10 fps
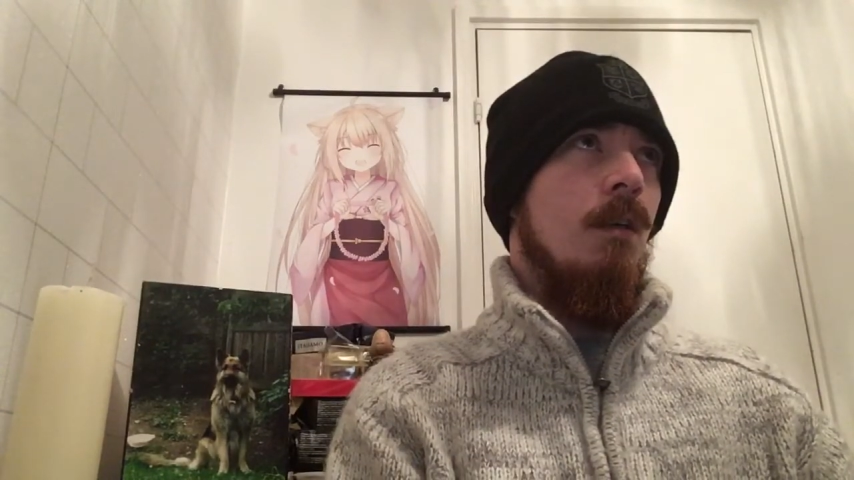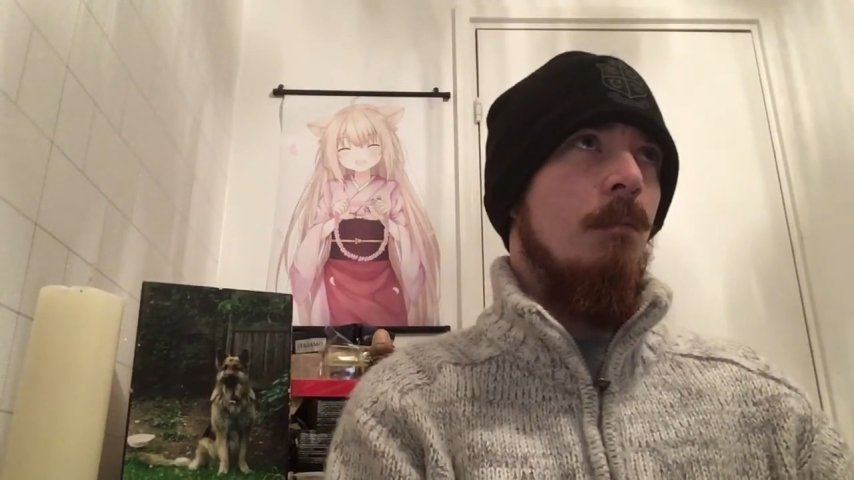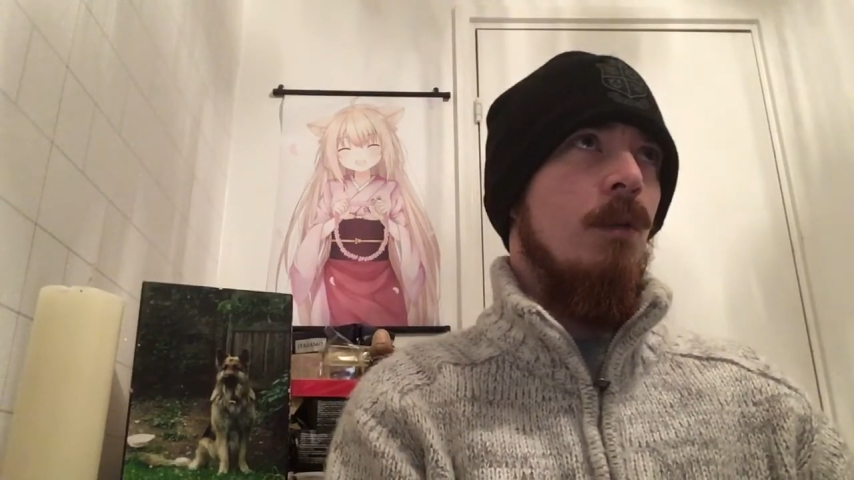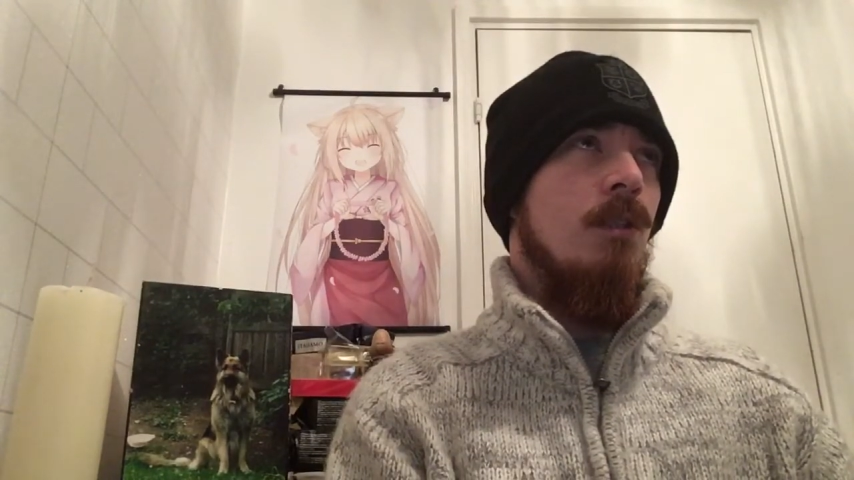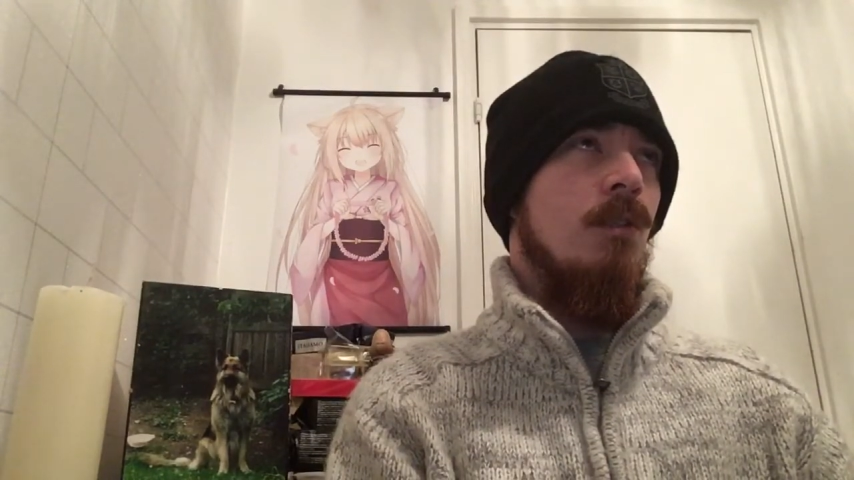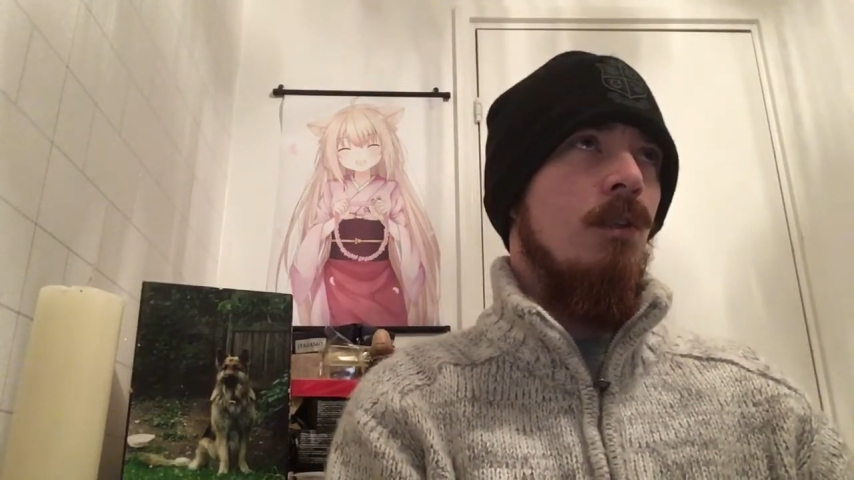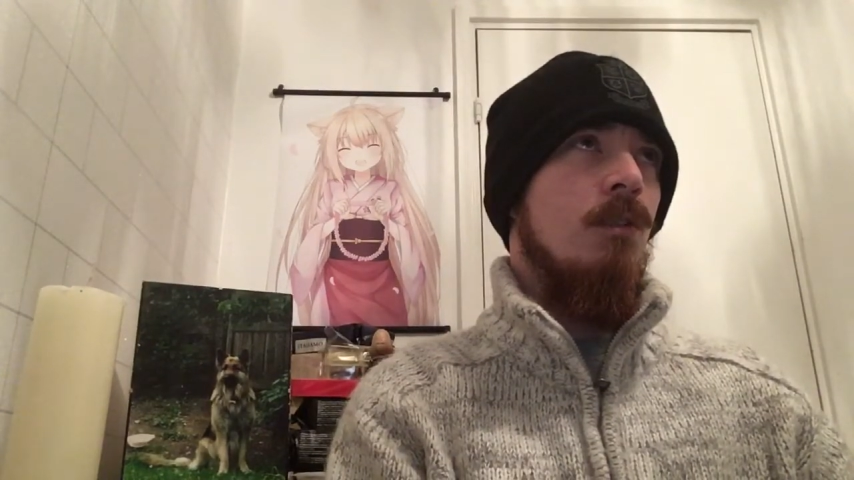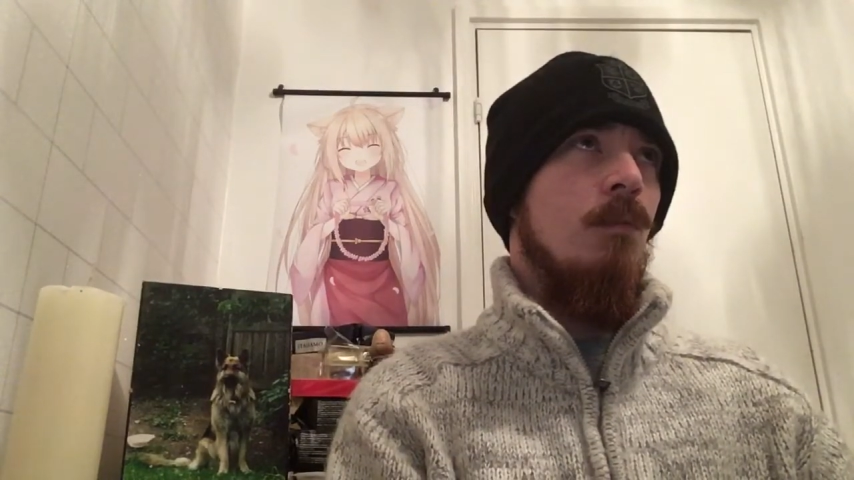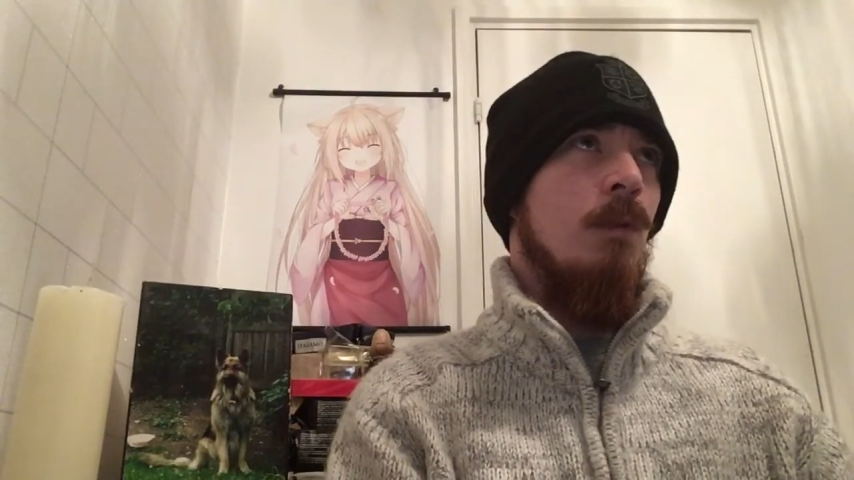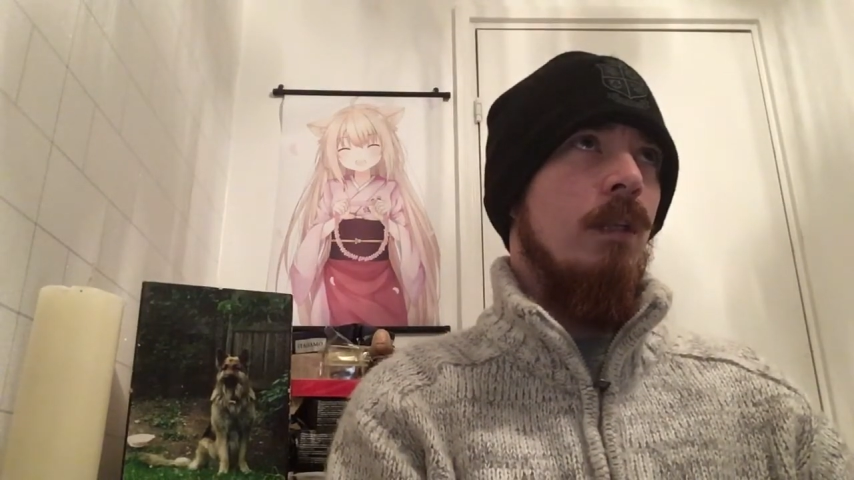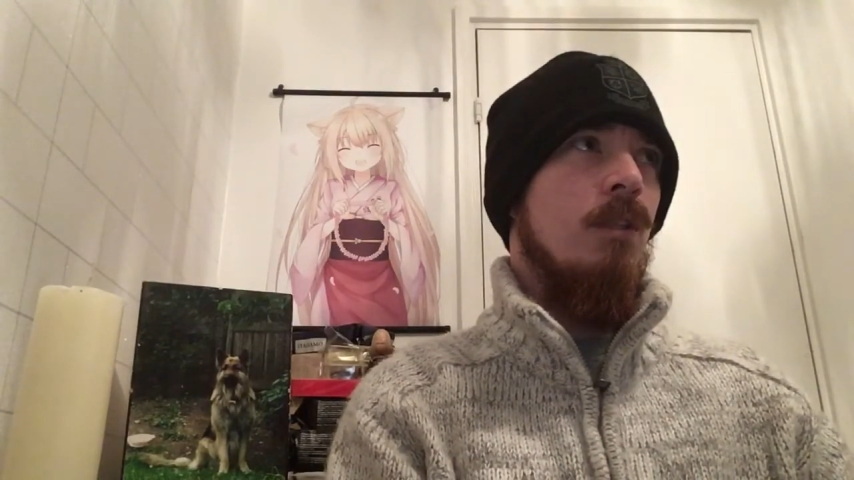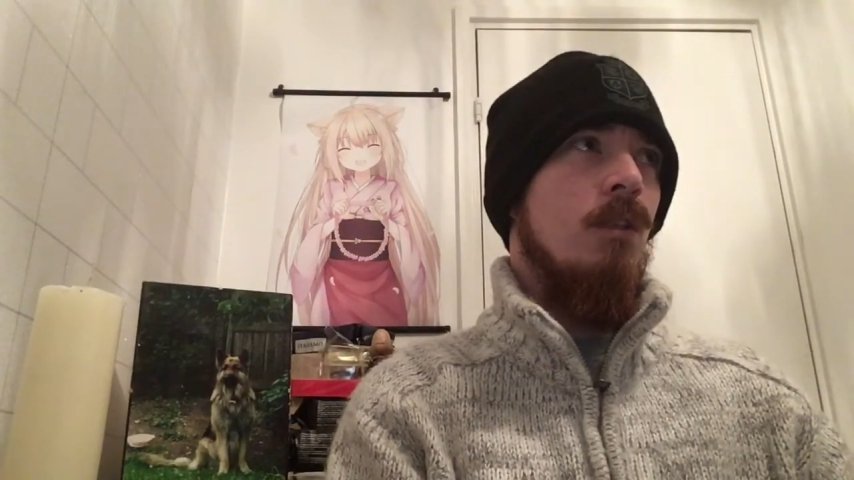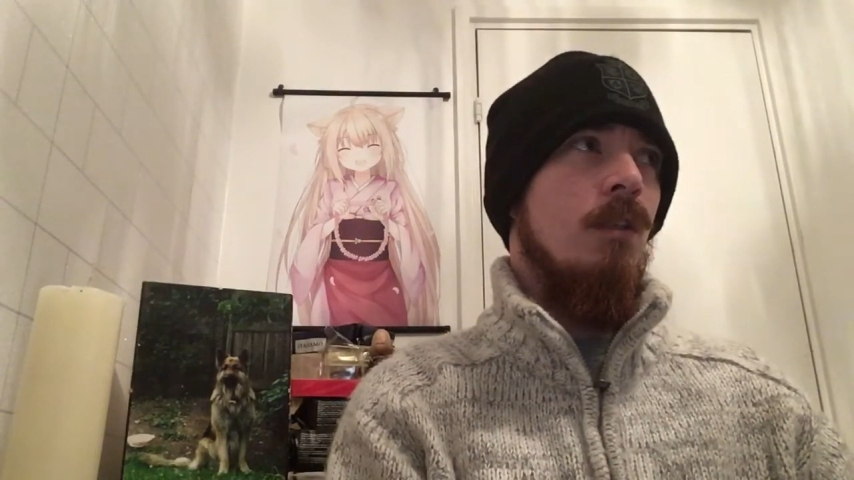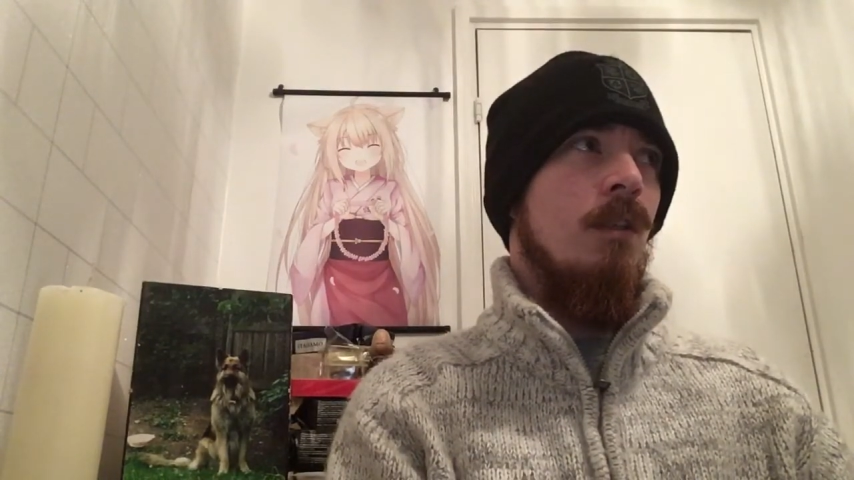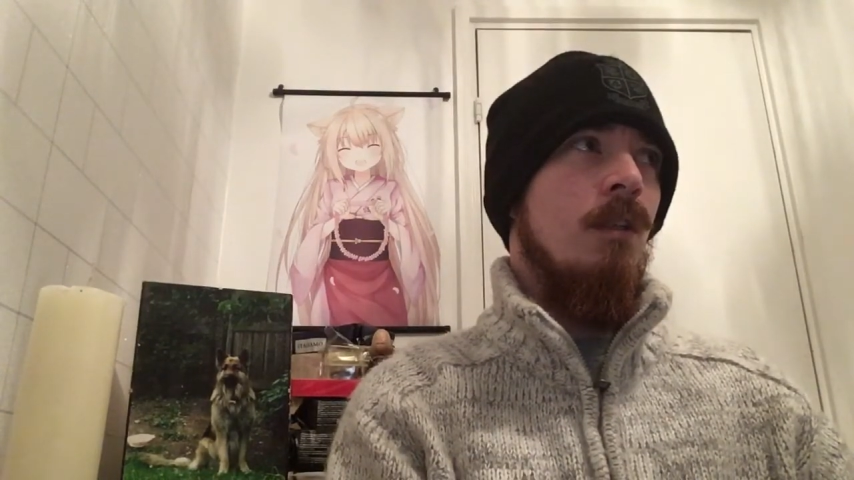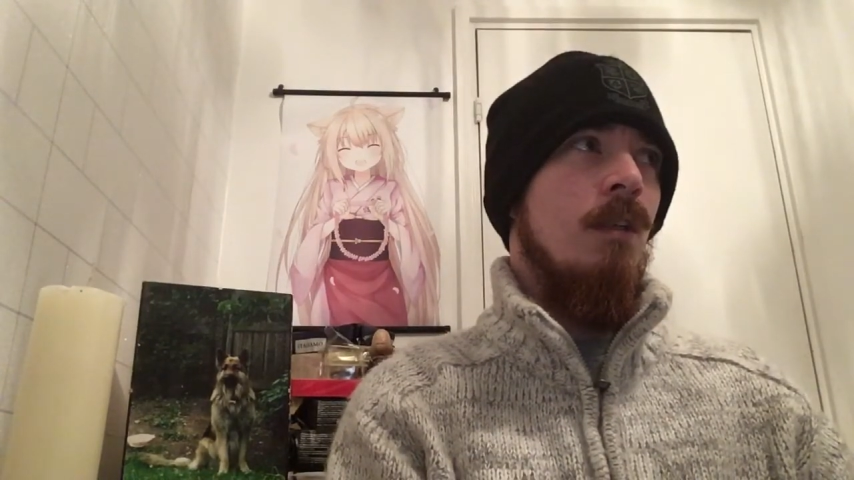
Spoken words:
priesthoods and religion